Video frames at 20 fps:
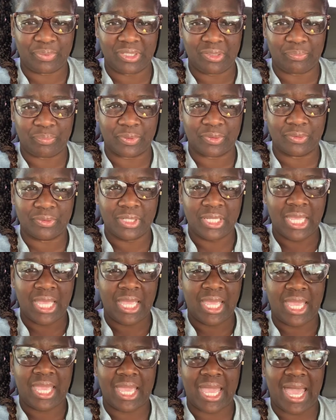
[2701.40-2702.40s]
people,
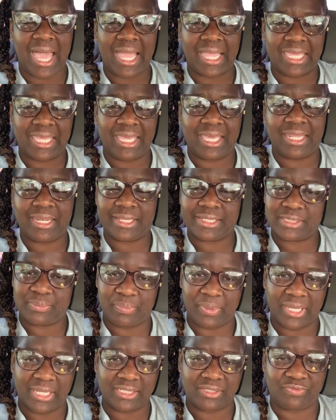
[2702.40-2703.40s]
I can't
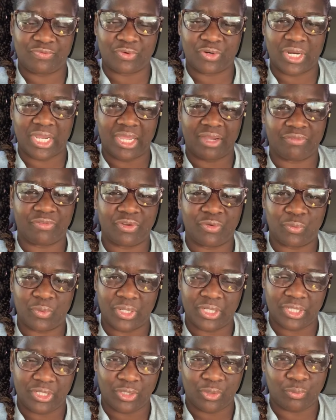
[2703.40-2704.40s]
expect for
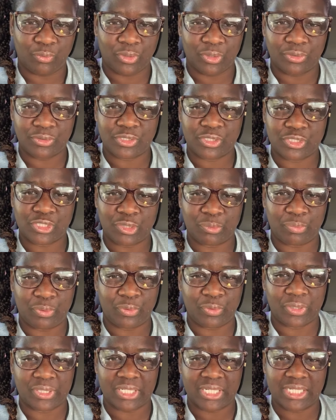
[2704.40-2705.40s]
everyone in the world to
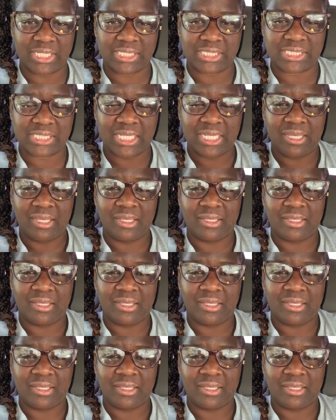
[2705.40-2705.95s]
support us,